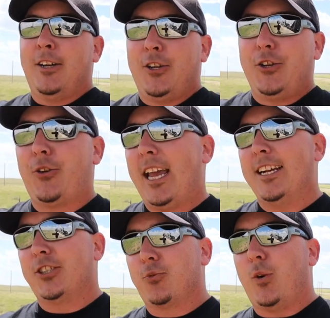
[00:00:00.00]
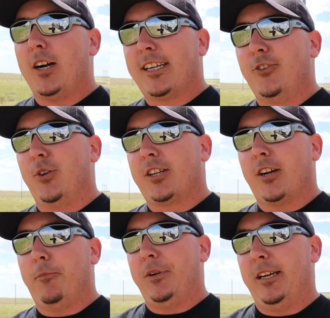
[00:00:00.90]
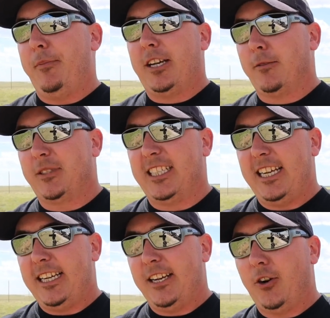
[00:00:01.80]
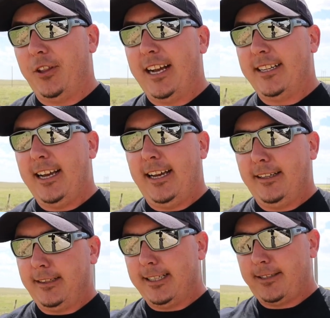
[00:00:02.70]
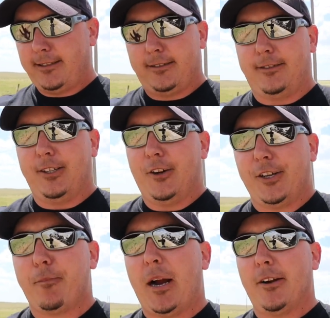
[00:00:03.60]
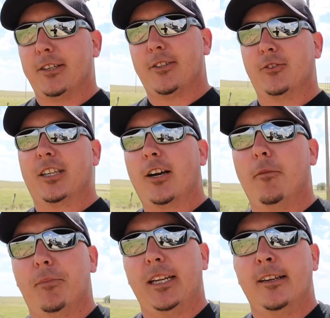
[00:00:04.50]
You can't just walk into a company and become CEO that day unless, you know, your parents own the company.